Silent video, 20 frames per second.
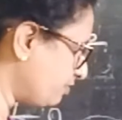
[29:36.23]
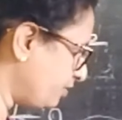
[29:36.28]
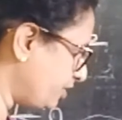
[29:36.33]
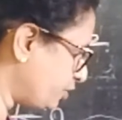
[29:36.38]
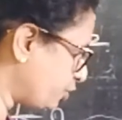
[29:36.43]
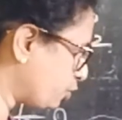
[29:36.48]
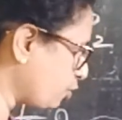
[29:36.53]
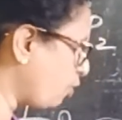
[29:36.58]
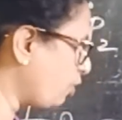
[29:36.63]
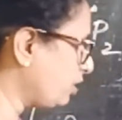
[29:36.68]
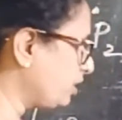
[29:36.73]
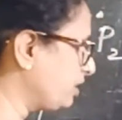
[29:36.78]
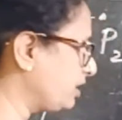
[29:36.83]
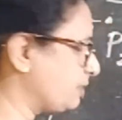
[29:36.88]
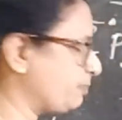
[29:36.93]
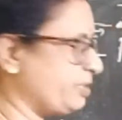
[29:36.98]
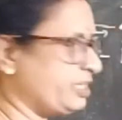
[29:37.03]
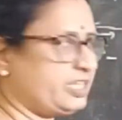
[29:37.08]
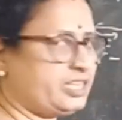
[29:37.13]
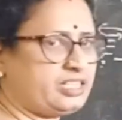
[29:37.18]
we stored in a
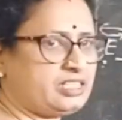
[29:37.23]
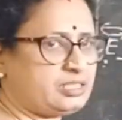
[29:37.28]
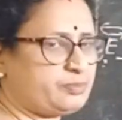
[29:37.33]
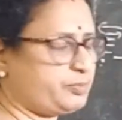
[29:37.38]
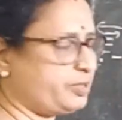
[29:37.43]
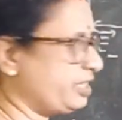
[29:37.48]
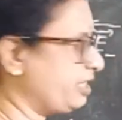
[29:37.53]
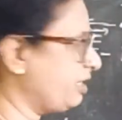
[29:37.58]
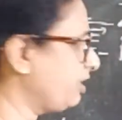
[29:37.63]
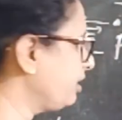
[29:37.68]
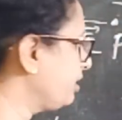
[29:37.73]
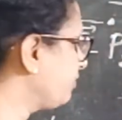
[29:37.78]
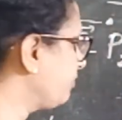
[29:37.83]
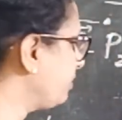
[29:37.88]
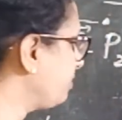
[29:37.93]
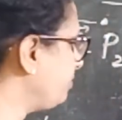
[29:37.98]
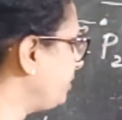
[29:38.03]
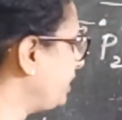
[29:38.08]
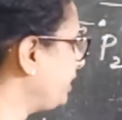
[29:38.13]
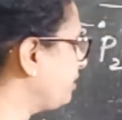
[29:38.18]
spherical sphere, it
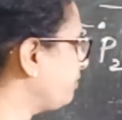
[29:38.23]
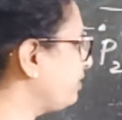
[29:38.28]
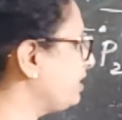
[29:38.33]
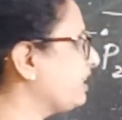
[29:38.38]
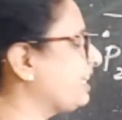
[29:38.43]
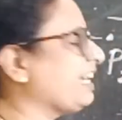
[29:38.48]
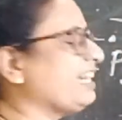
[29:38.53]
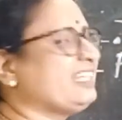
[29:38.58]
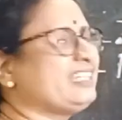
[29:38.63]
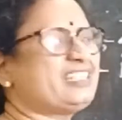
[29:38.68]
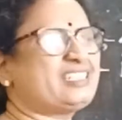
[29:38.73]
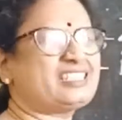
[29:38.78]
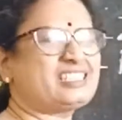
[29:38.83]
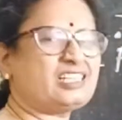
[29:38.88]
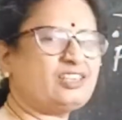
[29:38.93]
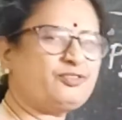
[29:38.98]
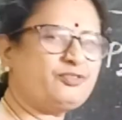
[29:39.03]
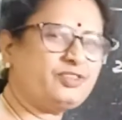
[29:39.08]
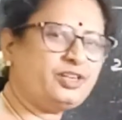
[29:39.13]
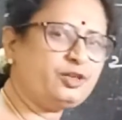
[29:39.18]
will get
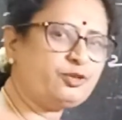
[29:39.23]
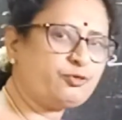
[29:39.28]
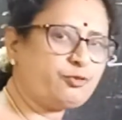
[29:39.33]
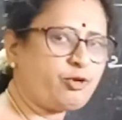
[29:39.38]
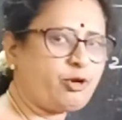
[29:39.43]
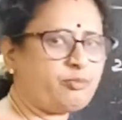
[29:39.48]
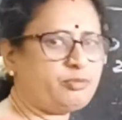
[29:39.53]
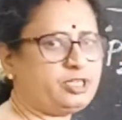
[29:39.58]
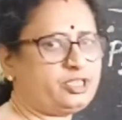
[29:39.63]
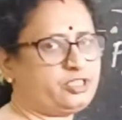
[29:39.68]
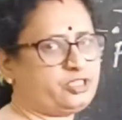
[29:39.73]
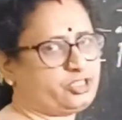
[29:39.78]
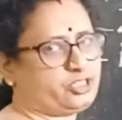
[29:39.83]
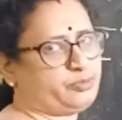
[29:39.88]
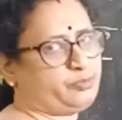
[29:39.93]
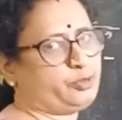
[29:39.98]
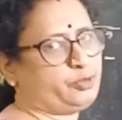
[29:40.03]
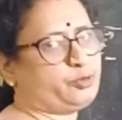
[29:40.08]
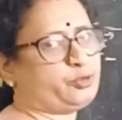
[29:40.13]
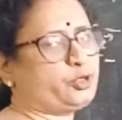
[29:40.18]
itself uniformly
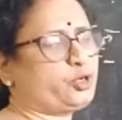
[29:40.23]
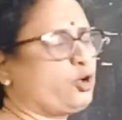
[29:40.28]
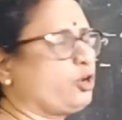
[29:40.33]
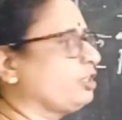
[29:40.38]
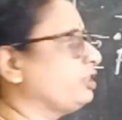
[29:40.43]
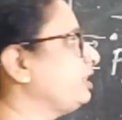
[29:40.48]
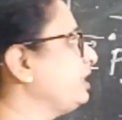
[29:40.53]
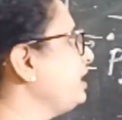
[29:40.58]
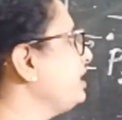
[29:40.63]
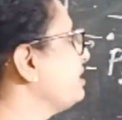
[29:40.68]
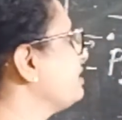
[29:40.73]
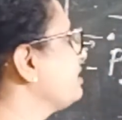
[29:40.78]
distributed on the